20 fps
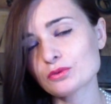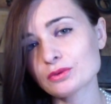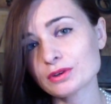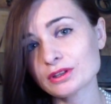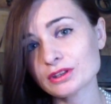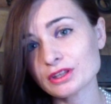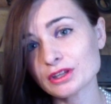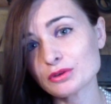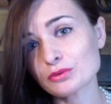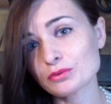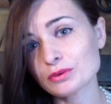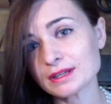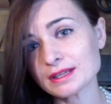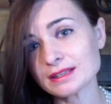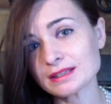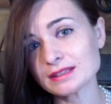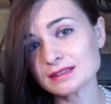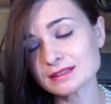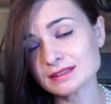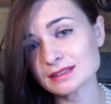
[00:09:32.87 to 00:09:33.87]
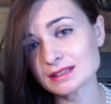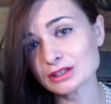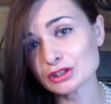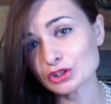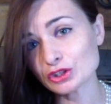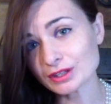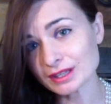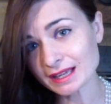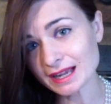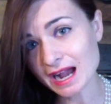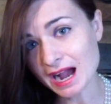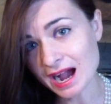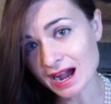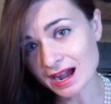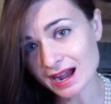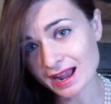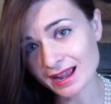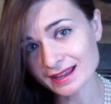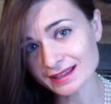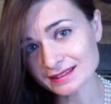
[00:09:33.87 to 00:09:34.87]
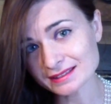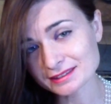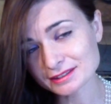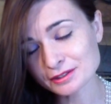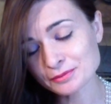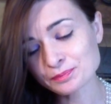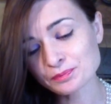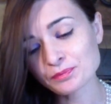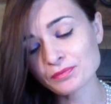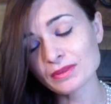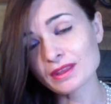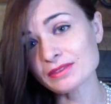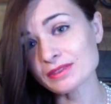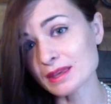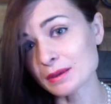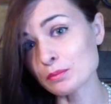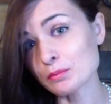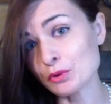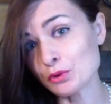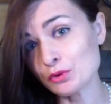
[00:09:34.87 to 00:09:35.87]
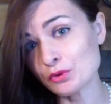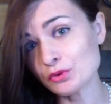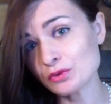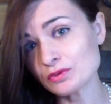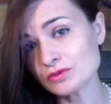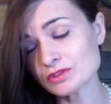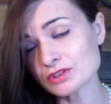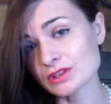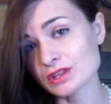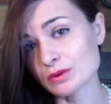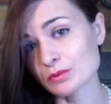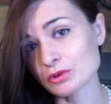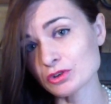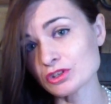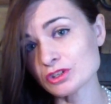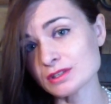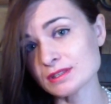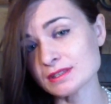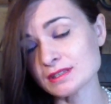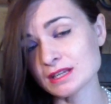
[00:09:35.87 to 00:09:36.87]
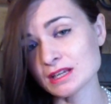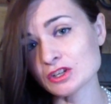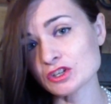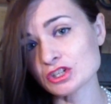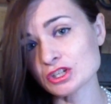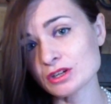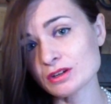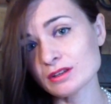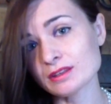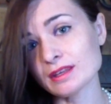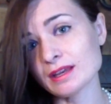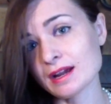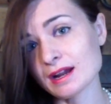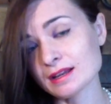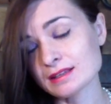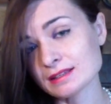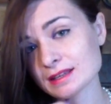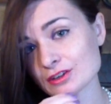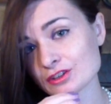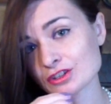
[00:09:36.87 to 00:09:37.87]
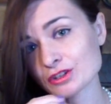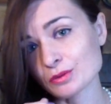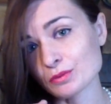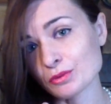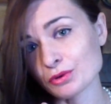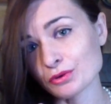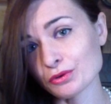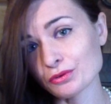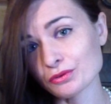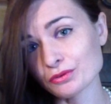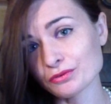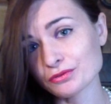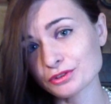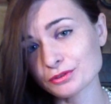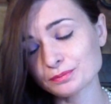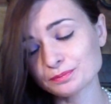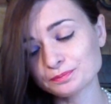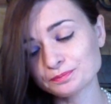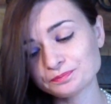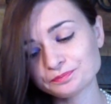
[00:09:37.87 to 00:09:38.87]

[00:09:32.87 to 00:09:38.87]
really realistic looking eyes. They moved, they weren't just stationary, the eyes actually moved.